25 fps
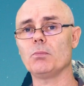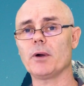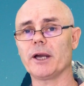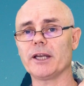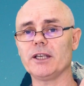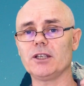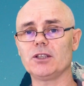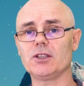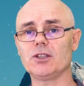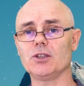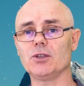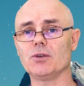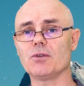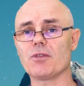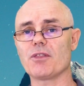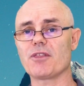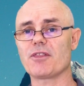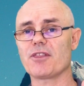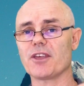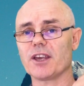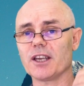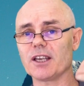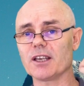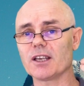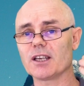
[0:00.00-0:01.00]
This will
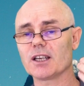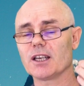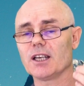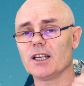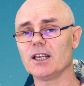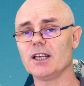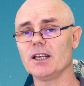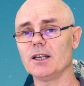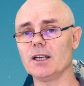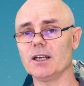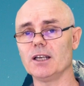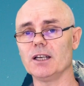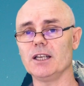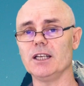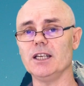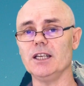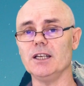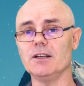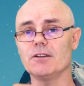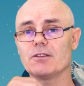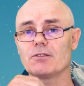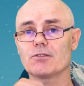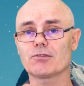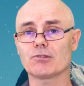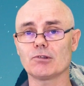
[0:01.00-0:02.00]
make you think
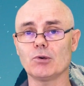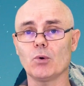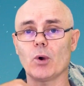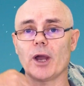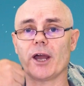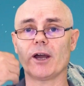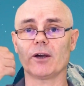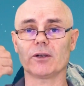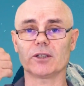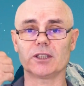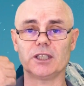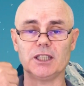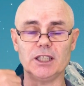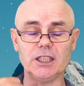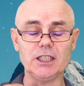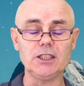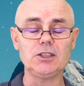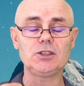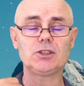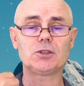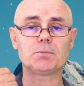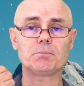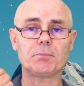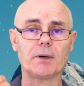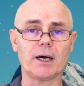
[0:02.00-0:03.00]

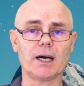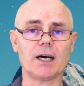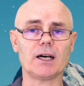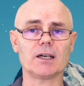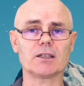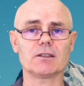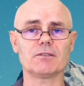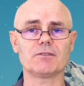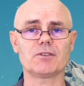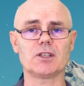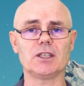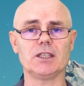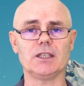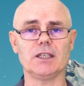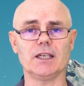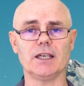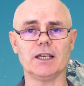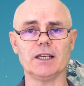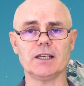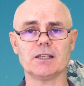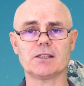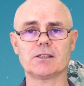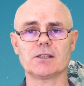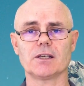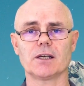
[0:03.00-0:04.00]
throughout each part
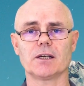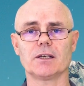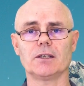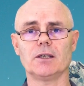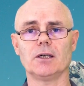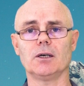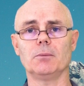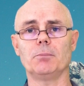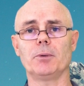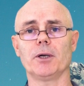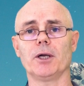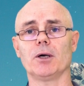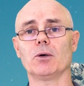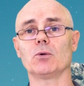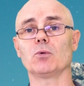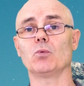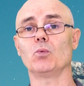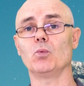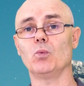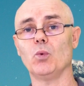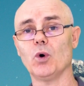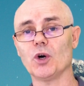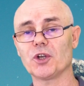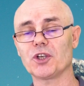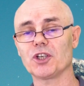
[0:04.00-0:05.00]
of the essay
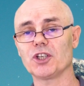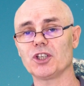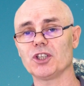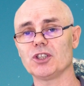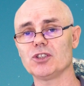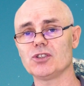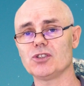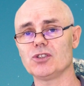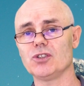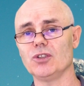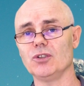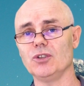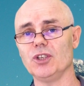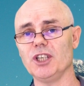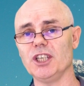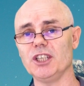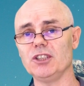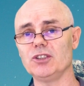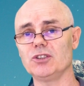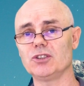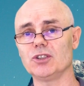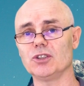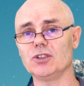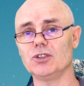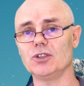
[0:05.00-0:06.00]
about what it
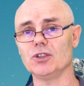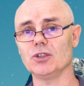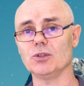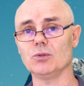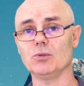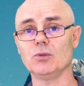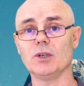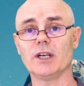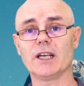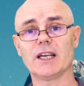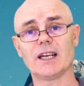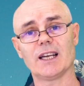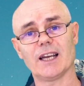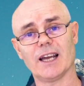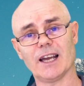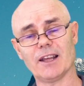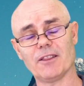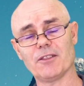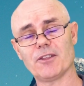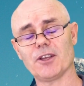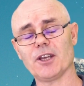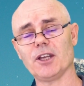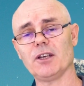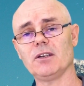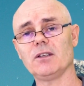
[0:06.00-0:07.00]
is you need to
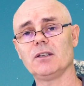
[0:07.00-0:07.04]
do.